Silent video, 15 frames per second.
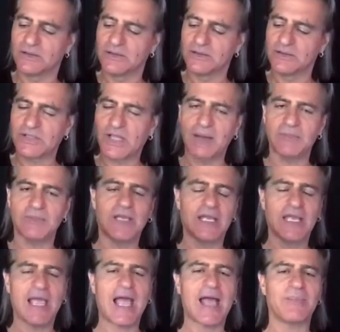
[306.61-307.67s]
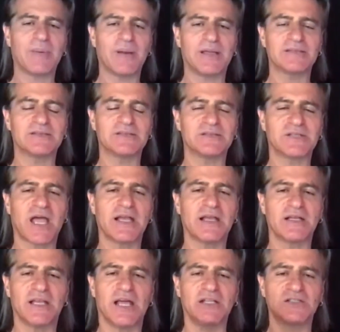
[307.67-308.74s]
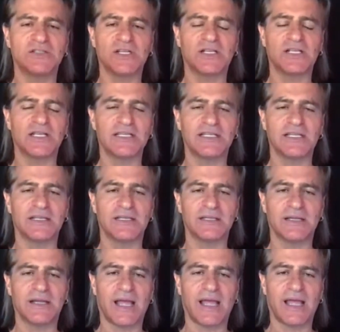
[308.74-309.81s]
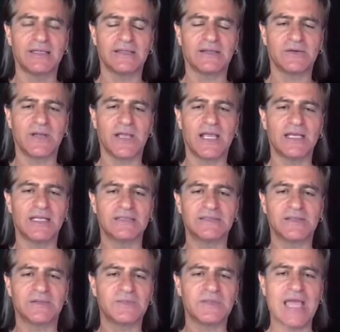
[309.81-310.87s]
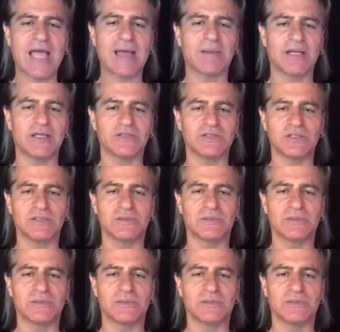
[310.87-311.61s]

something happened psychologically and created some damage.